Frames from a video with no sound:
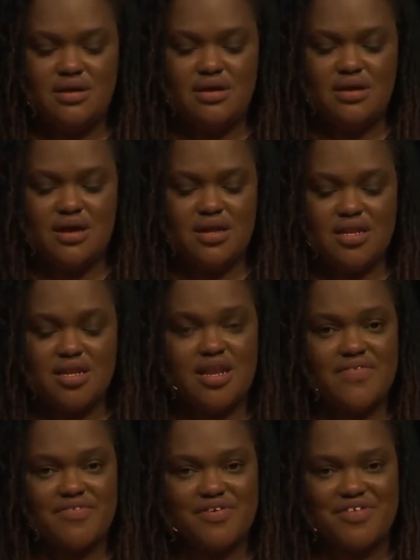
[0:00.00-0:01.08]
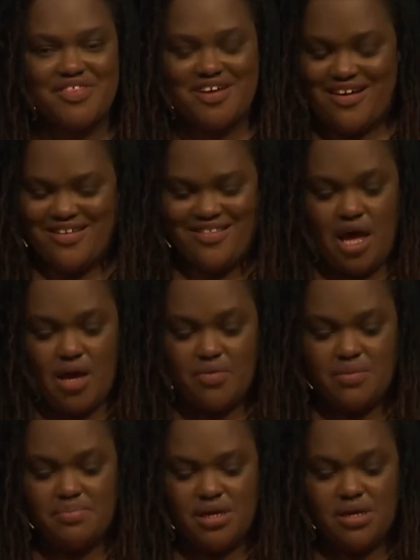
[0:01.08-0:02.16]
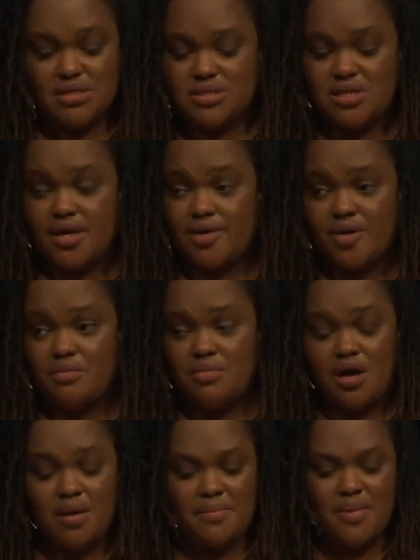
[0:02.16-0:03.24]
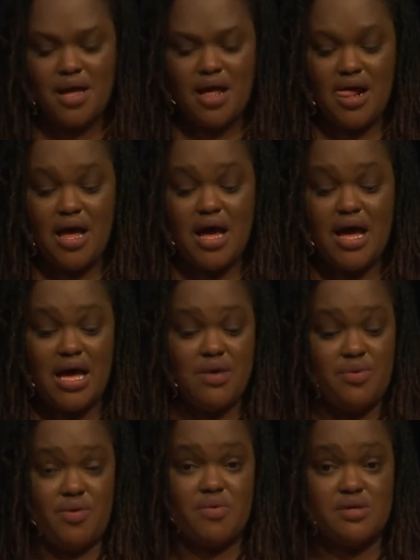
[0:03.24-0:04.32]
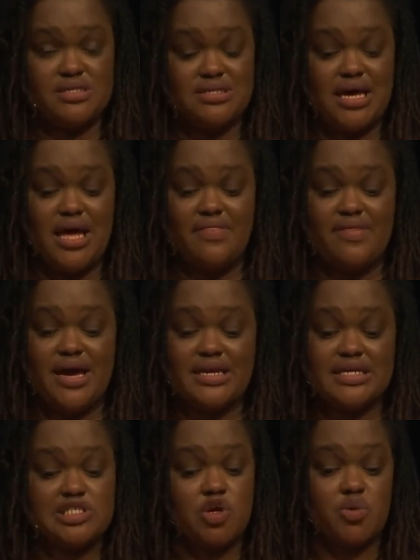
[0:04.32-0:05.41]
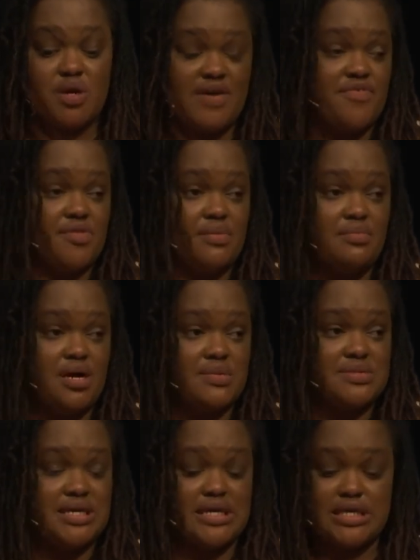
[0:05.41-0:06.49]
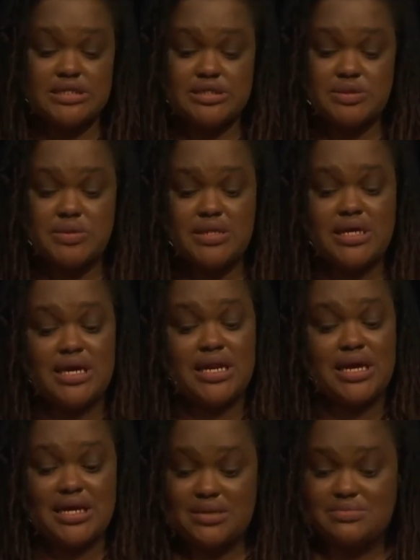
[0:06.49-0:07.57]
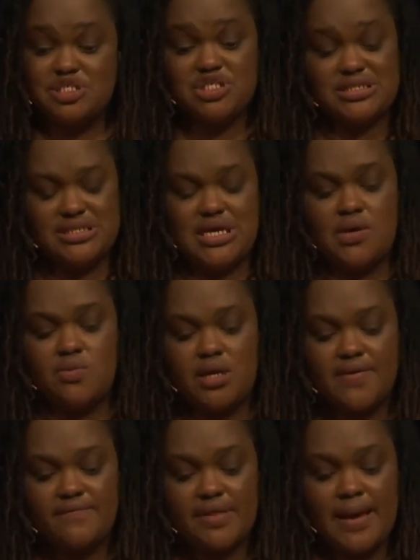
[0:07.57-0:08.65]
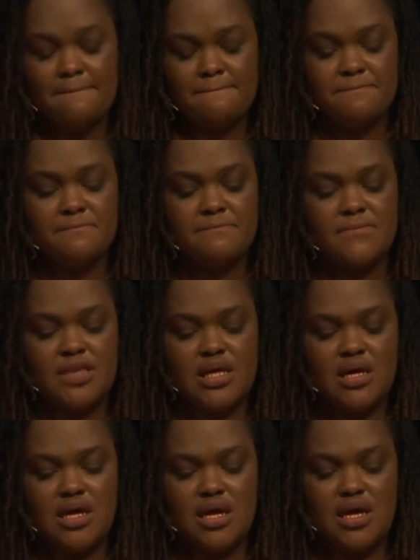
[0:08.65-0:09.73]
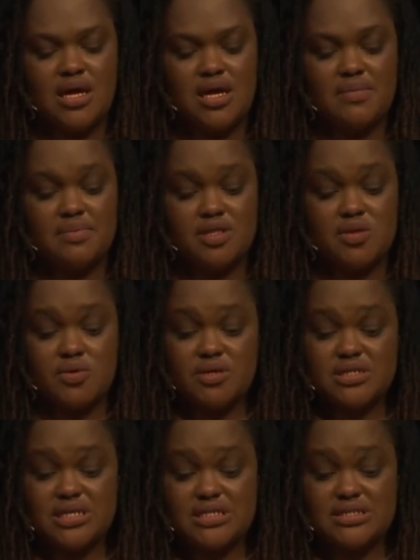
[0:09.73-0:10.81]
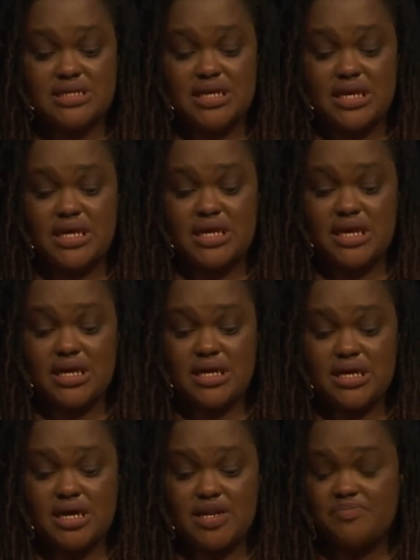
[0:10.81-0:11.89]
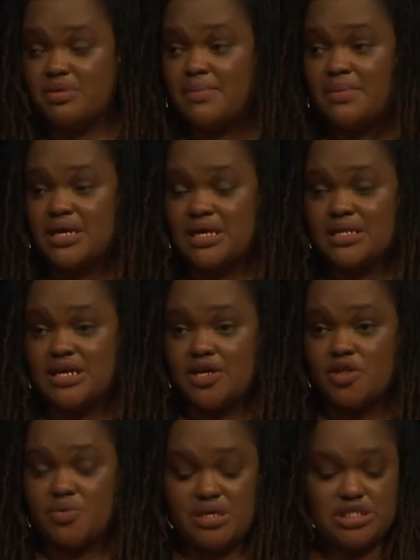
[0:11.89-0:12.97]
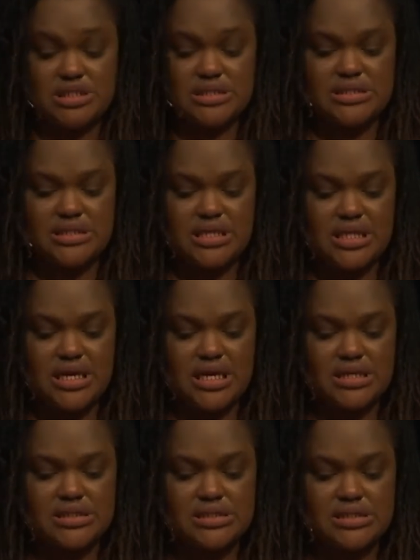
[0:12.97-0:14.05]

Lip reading: I never thought I would be a stay-at-home mom. I would always say, that is great for the moms that can do that. I am just not one of them. But the Lord tends to get a kick out of me making declarations like that.